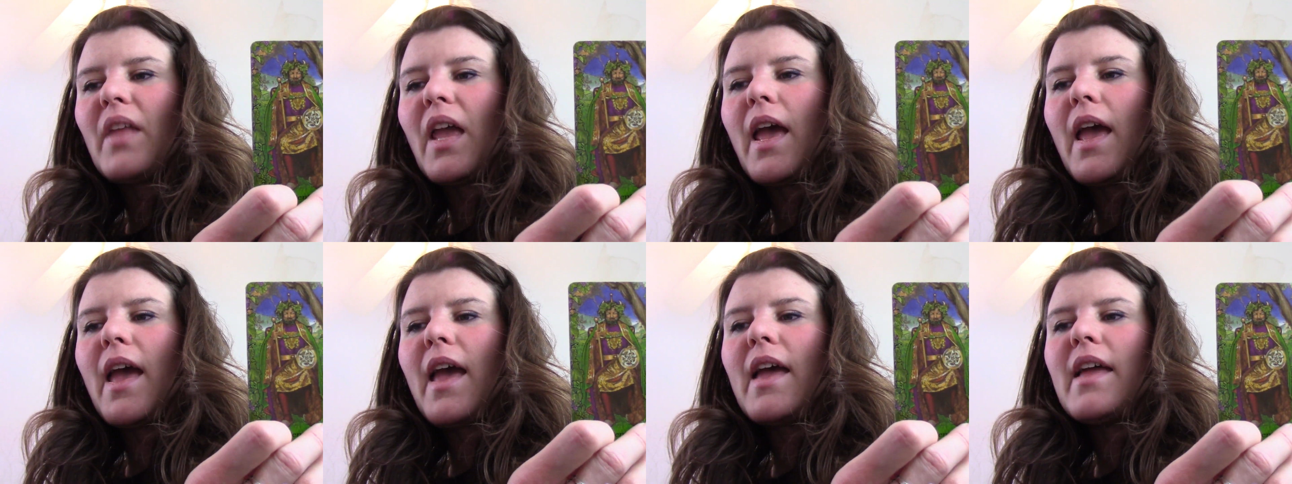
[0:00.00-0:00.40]

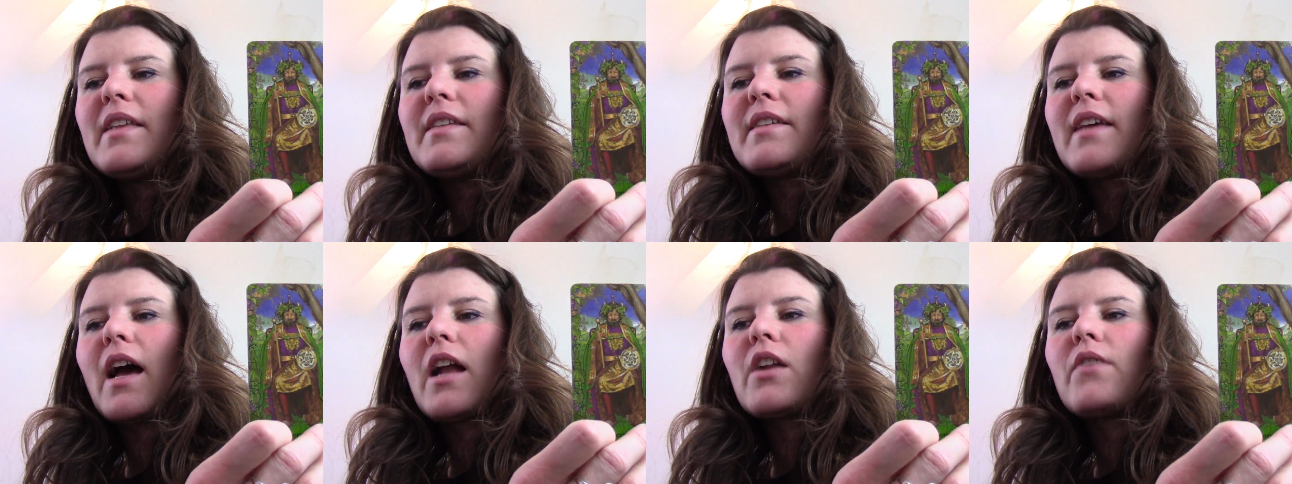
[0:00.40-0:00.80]

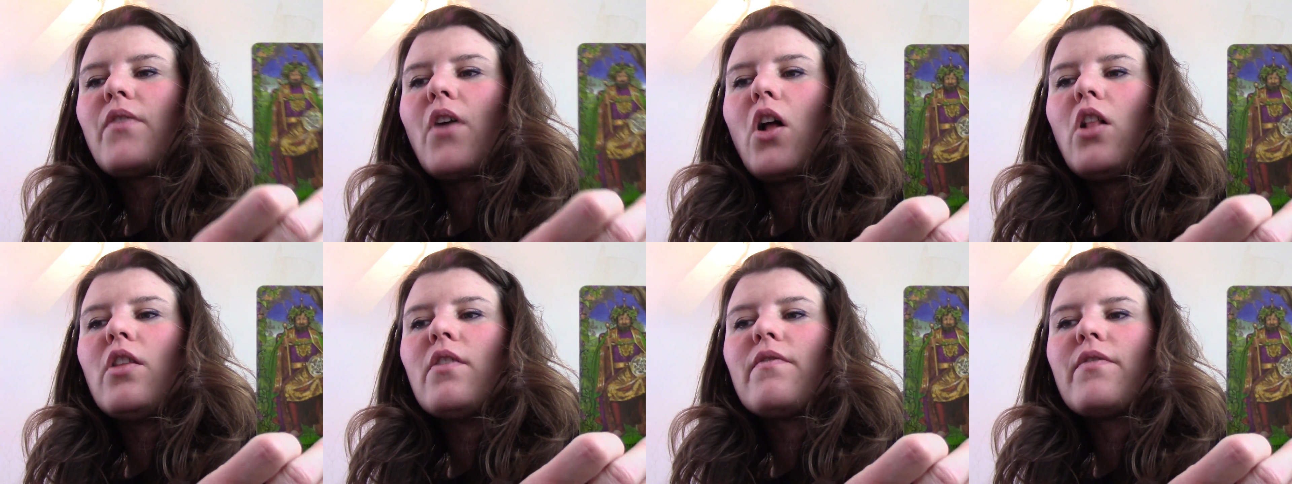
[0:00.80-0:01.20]
And out of
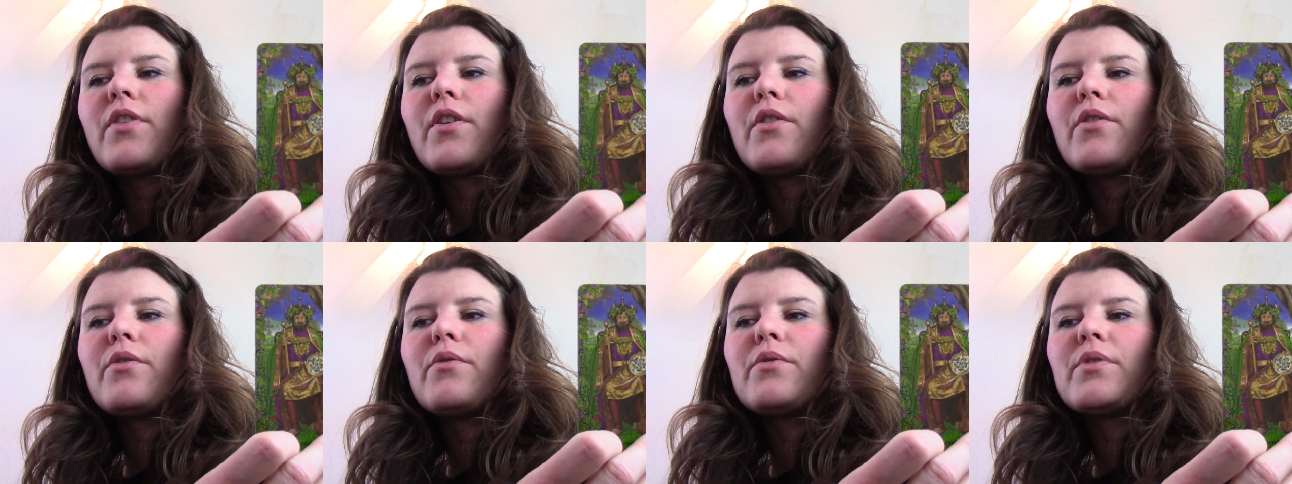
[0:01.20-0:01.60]
all of
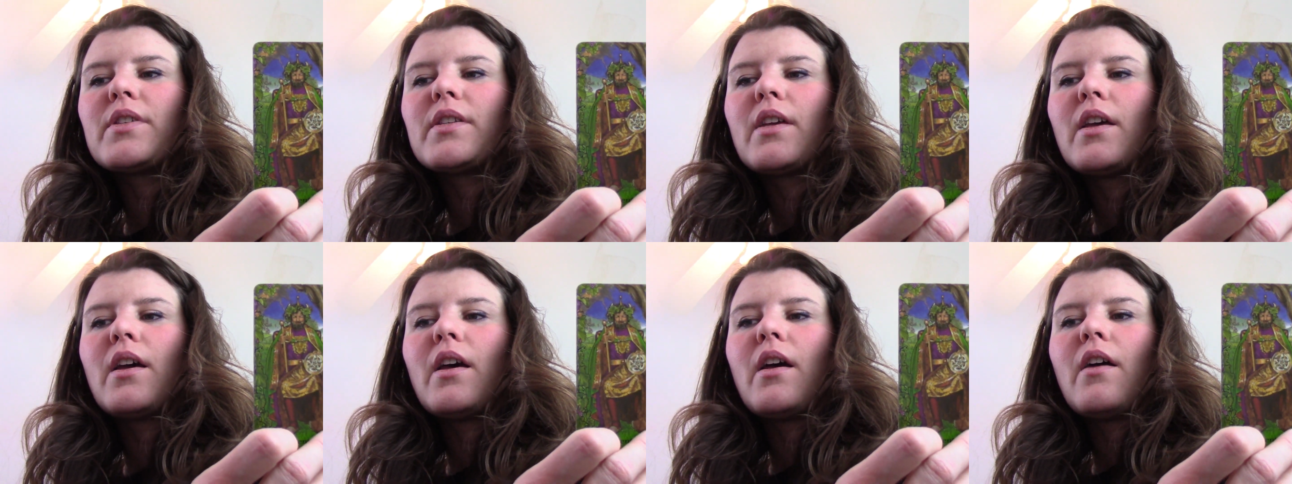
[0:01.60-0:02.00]
those
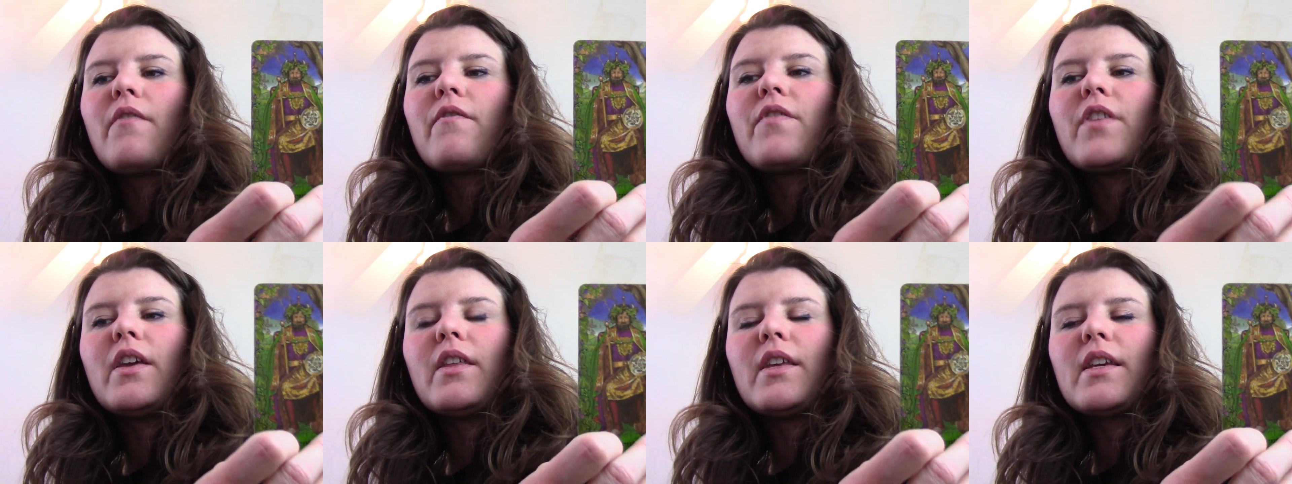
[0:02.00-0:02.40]

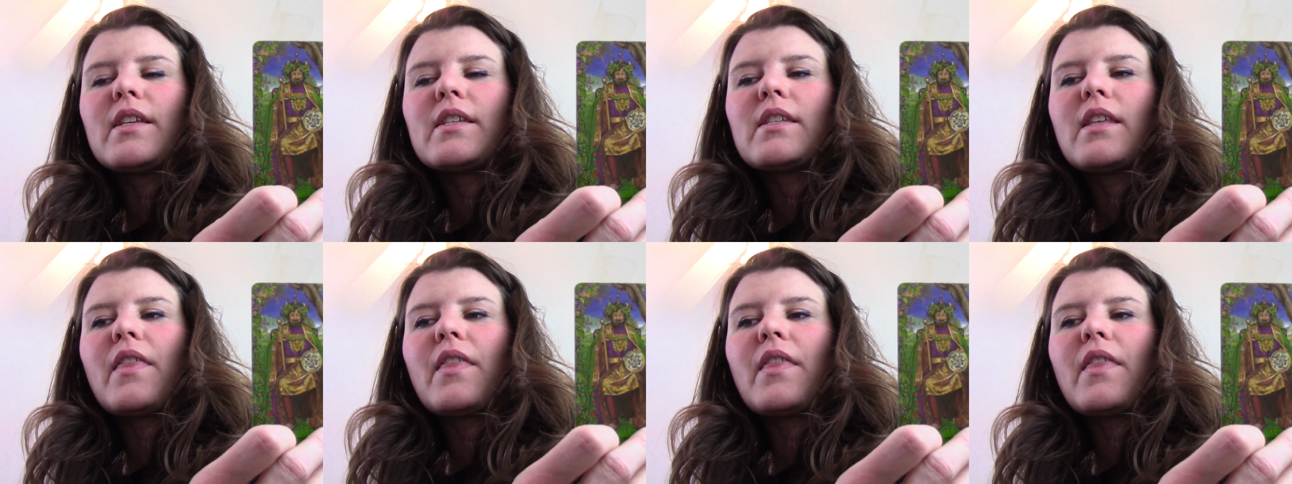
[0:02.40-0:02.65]
feelings,